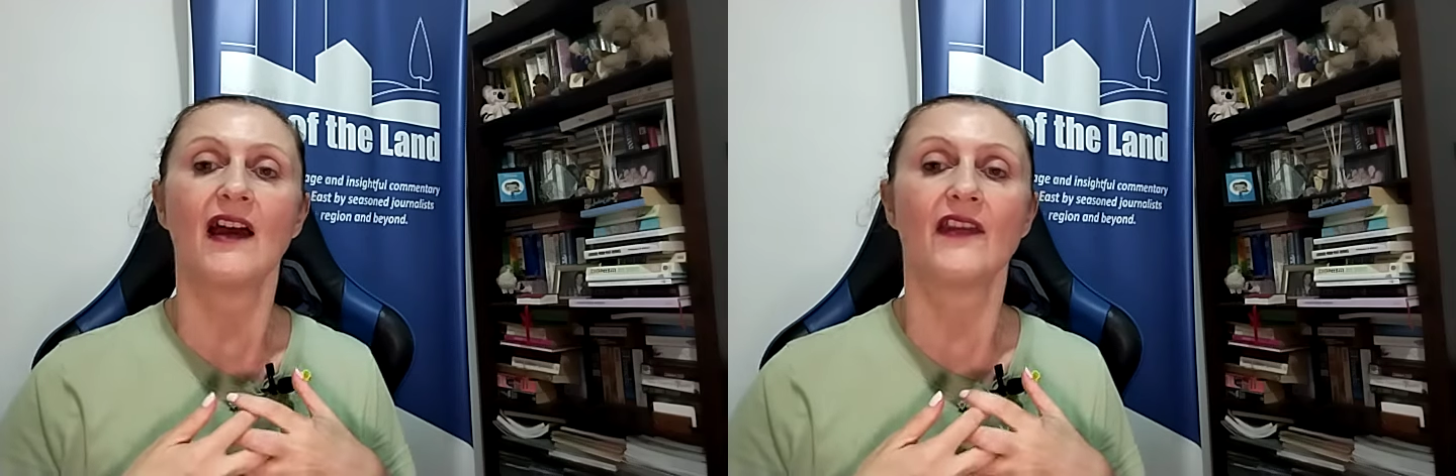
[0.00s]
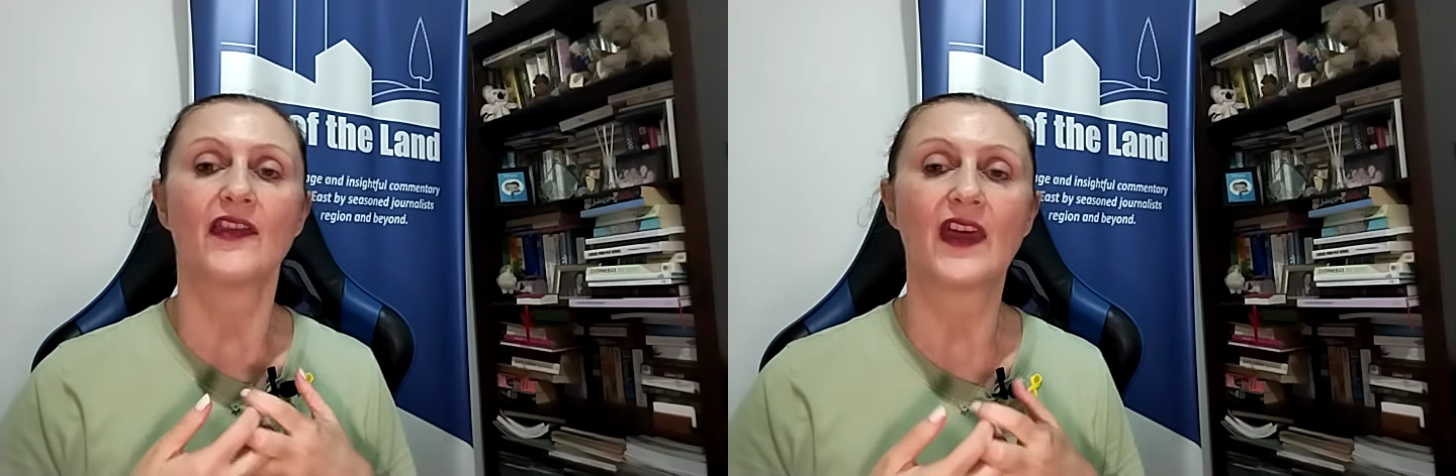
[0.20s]

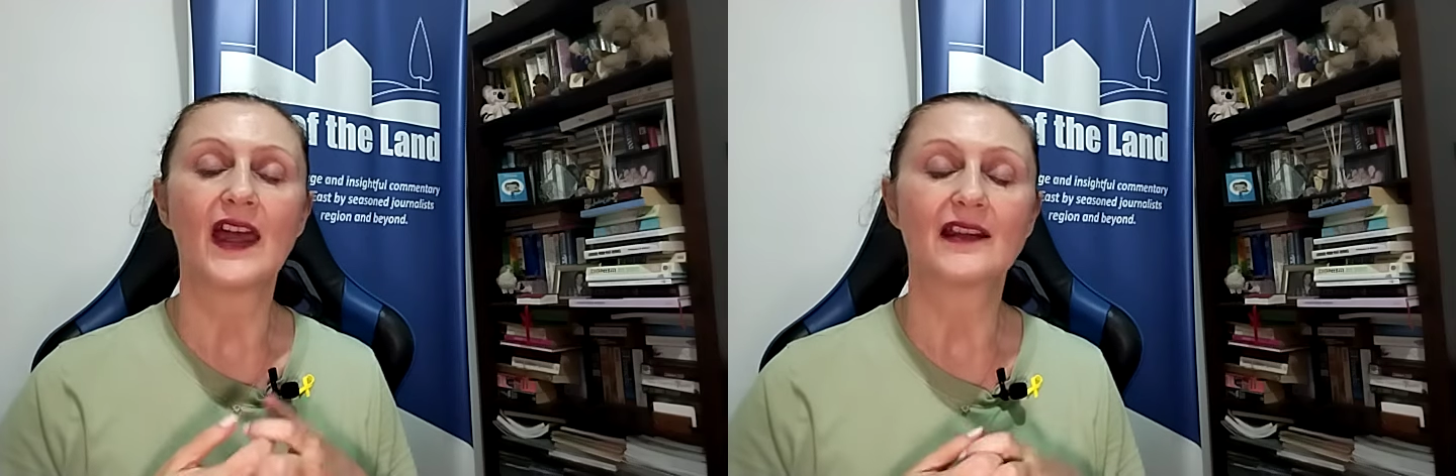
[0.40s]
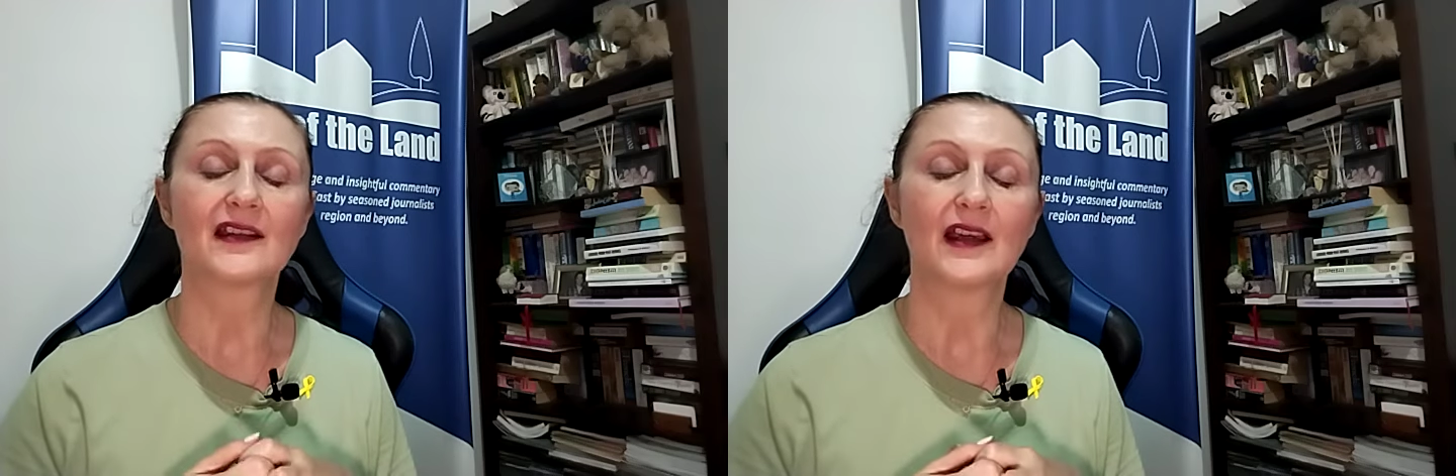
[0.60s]

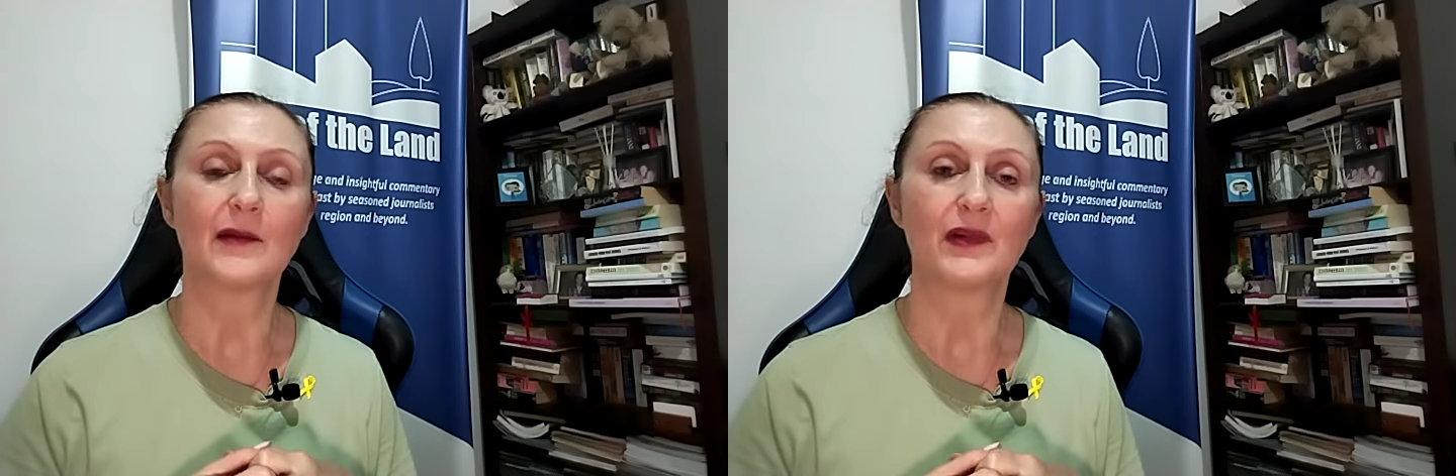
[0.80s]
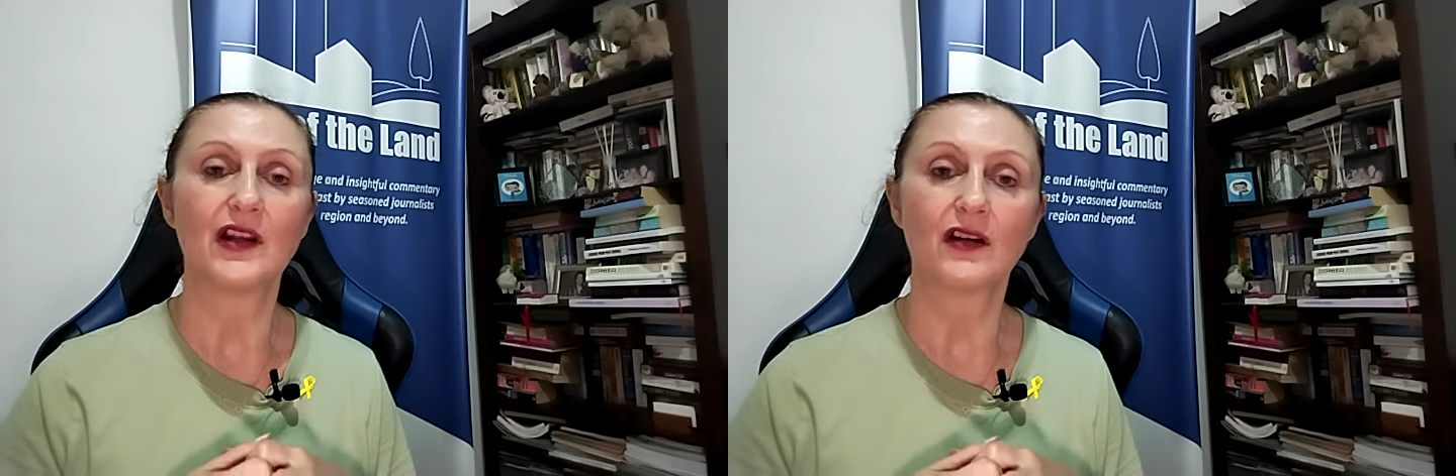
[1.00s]
that
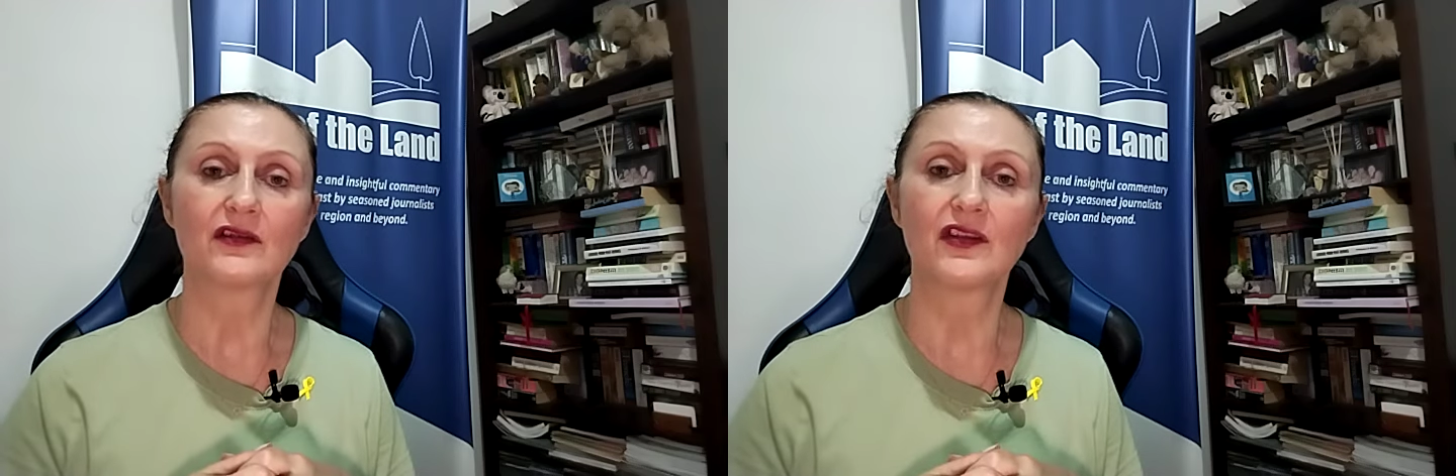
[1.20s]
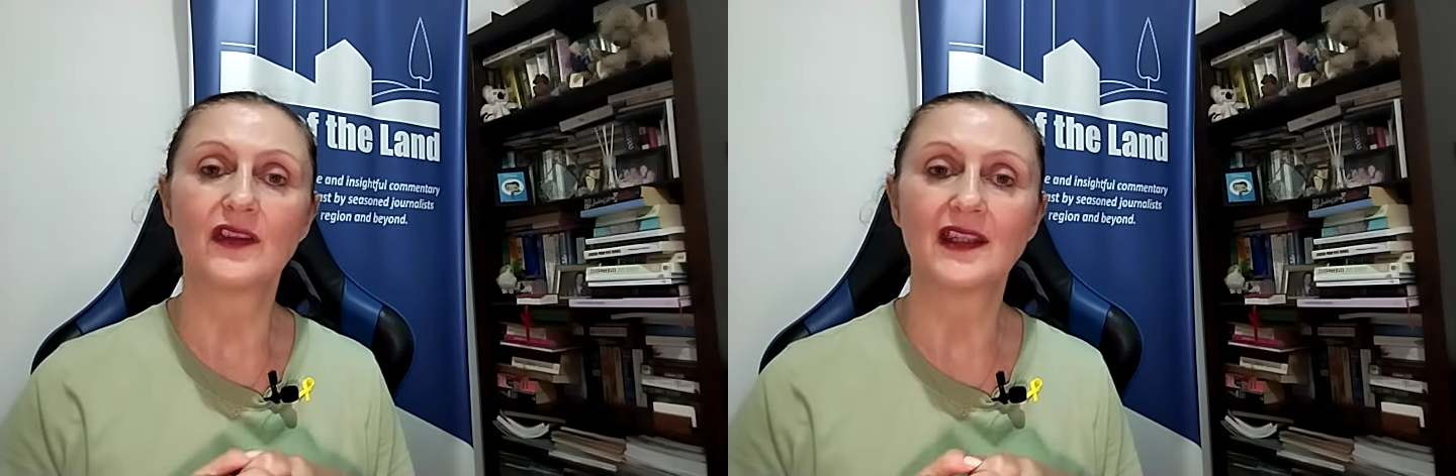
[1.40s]
uh,
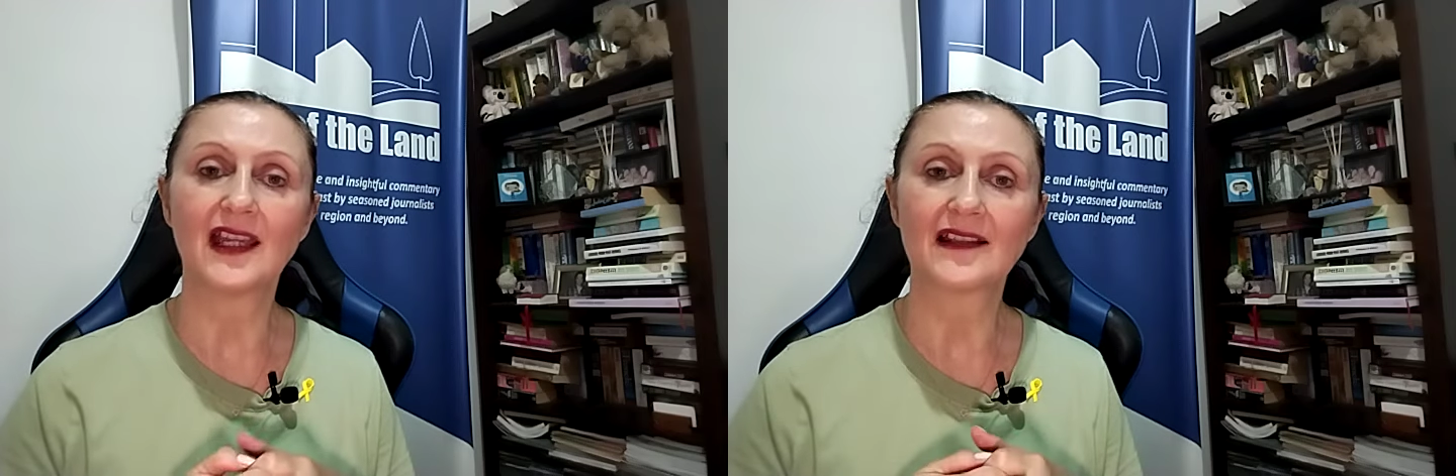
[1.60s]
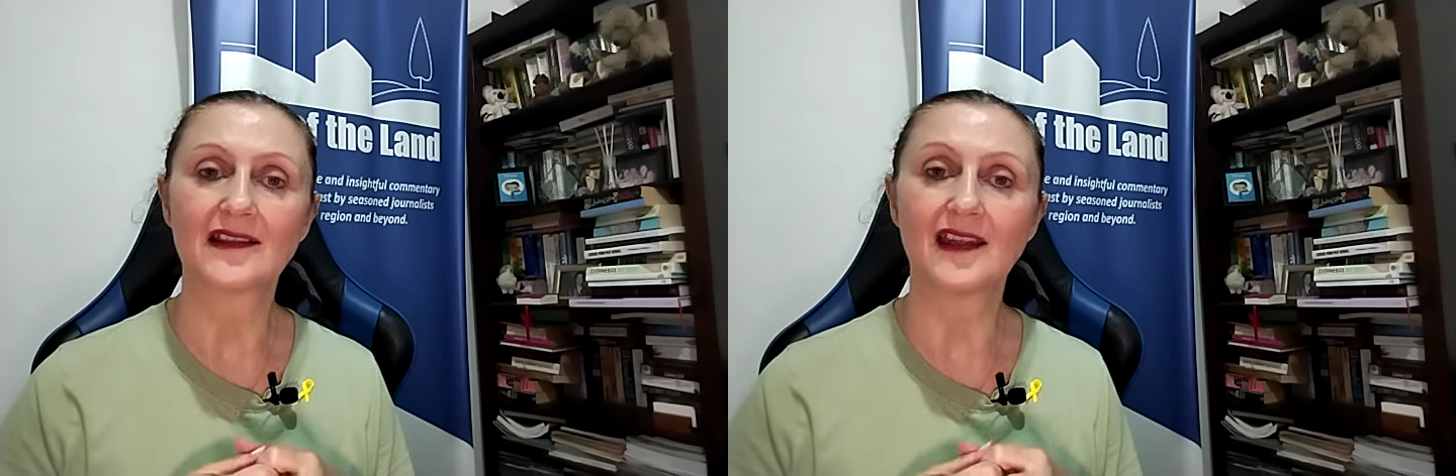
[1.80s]
belonged to the
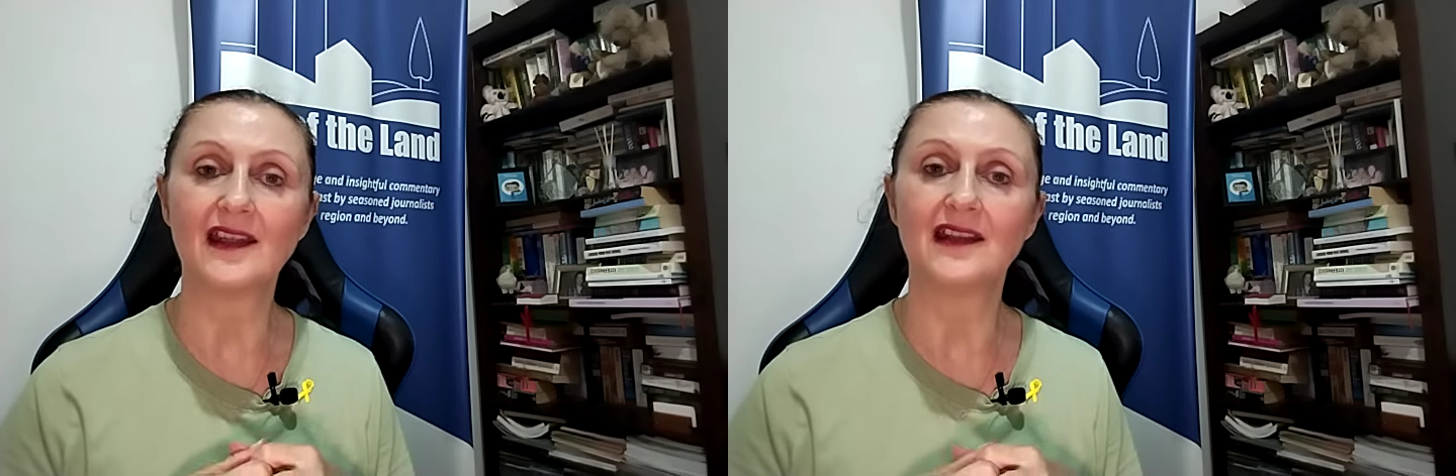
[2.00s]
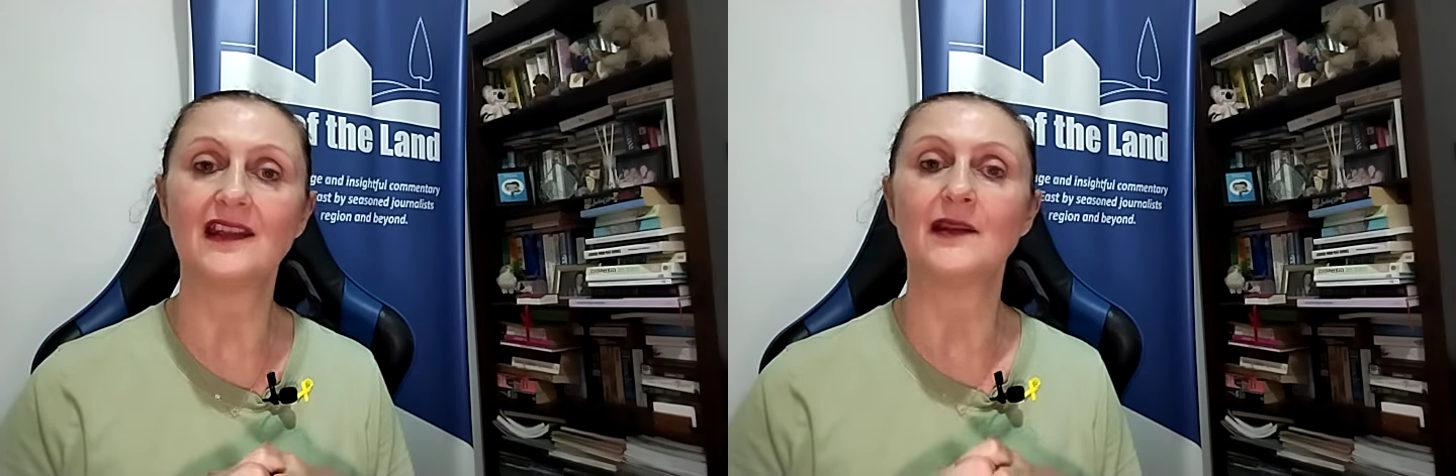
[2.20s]

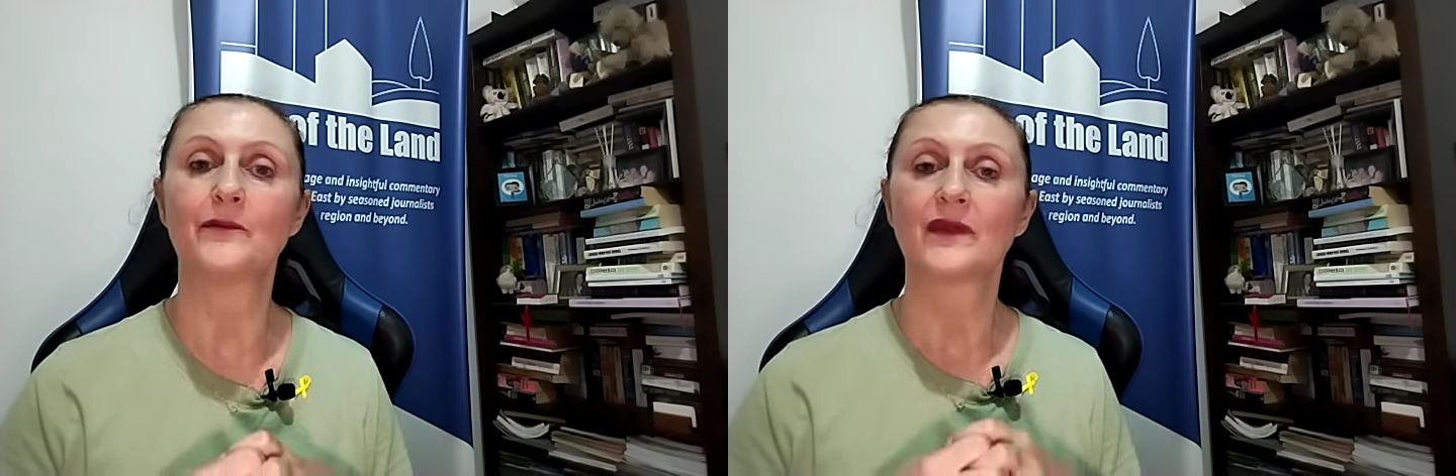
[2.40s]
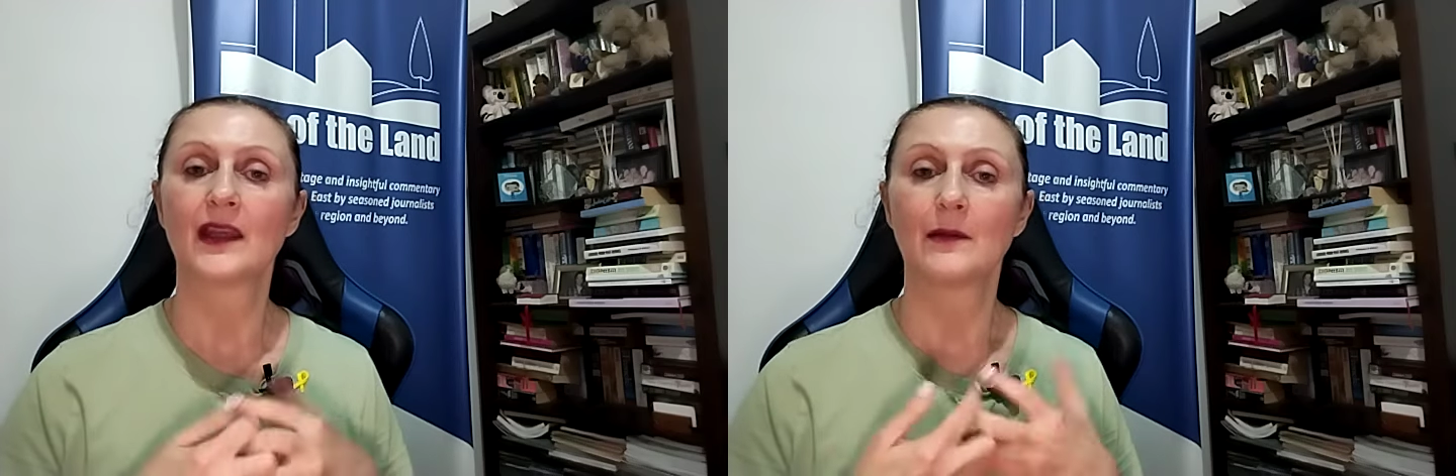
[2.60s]
Yazidi